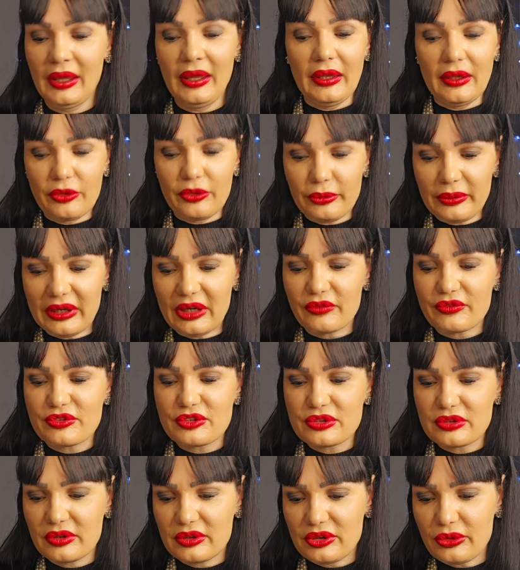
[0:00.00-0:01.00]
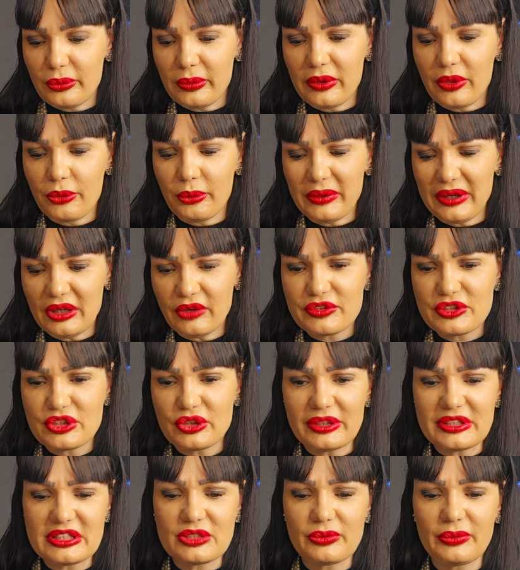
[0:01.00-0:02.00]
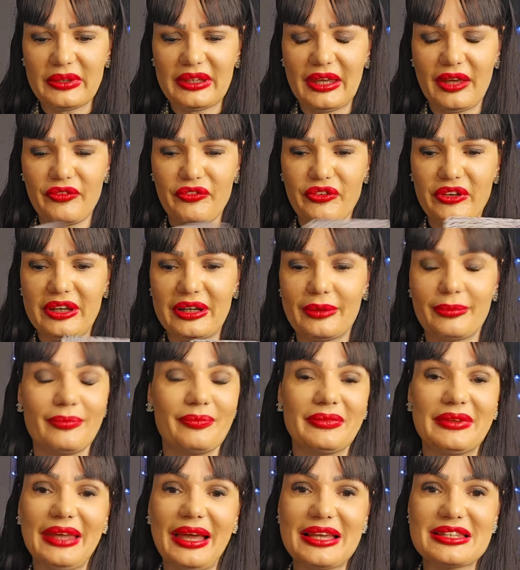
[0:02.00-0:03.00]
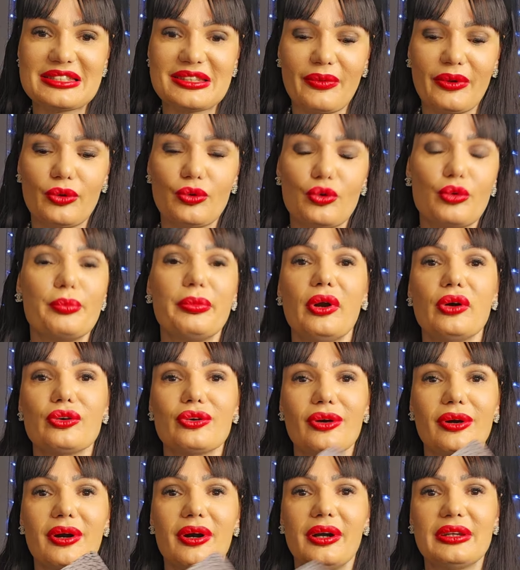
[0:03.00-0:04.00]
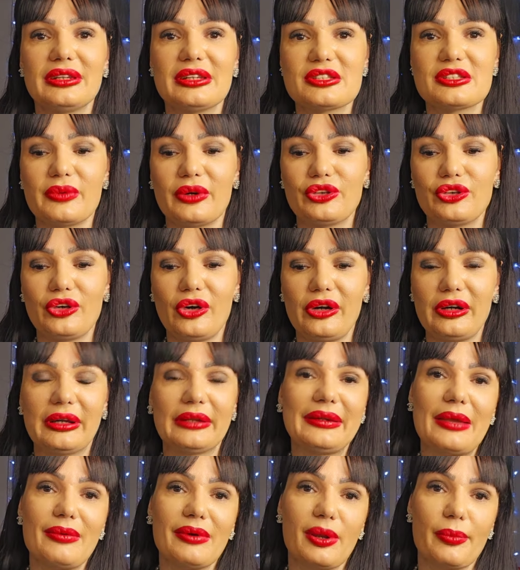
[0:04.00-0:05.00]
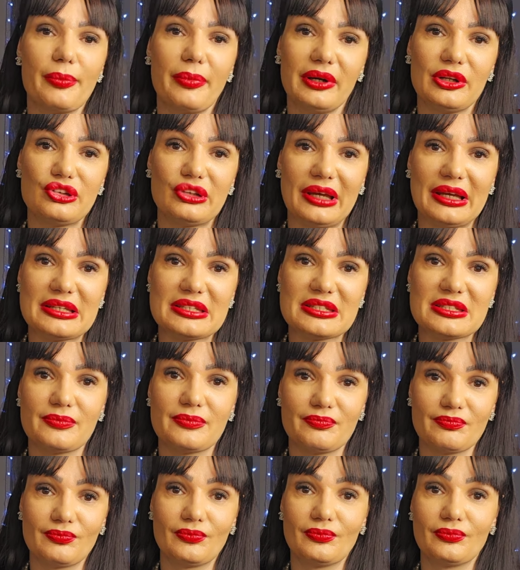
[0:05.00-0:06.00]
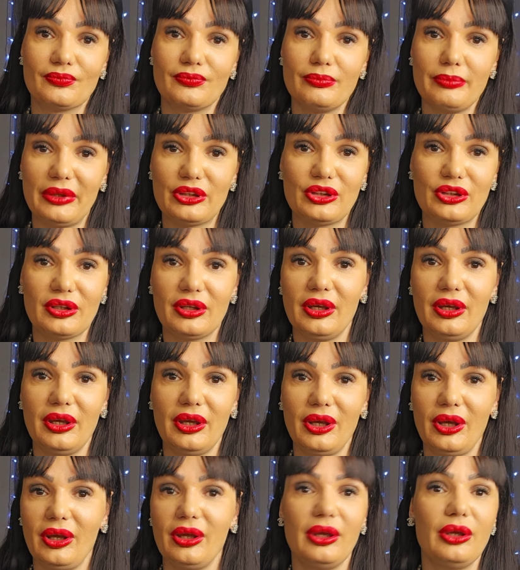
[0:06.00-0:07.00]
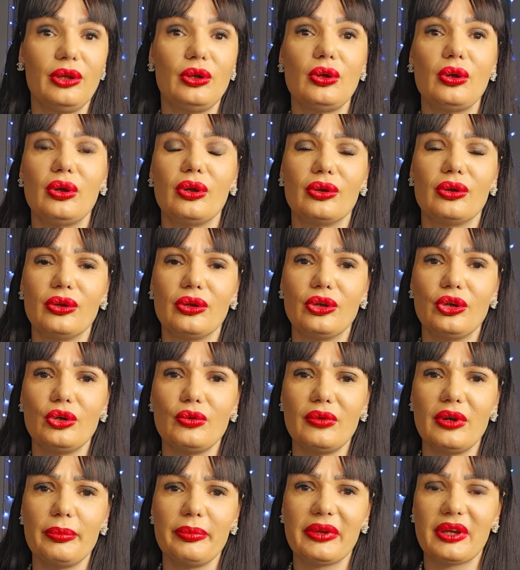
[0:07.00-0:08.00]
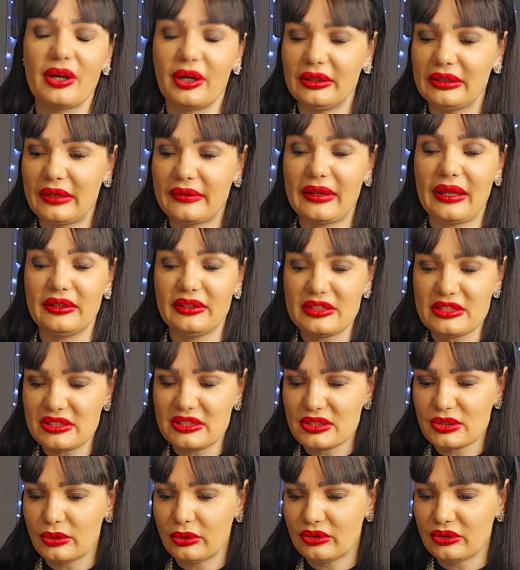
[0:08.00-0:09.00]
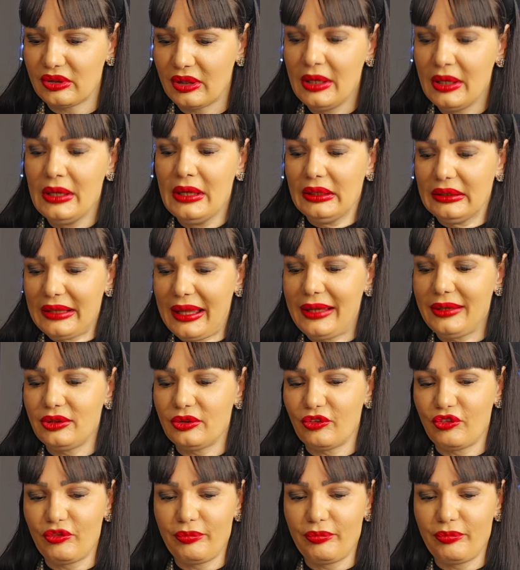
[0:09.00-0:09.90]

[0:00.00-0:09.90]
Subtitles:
Three of swords we have here. Yeah, someone who broke your heart is returning. They will apologize. Mm-hmm. But you will be guarded, and this is good. Knight of